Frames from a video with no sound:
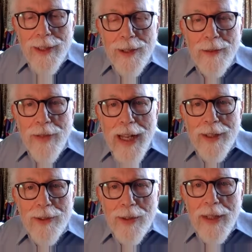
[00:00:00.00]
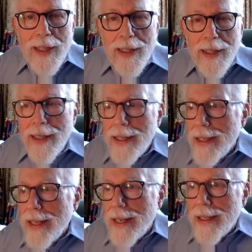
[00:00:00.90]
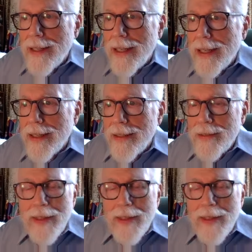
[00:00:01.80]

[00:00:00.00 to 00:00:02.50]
you've actually uh, uh,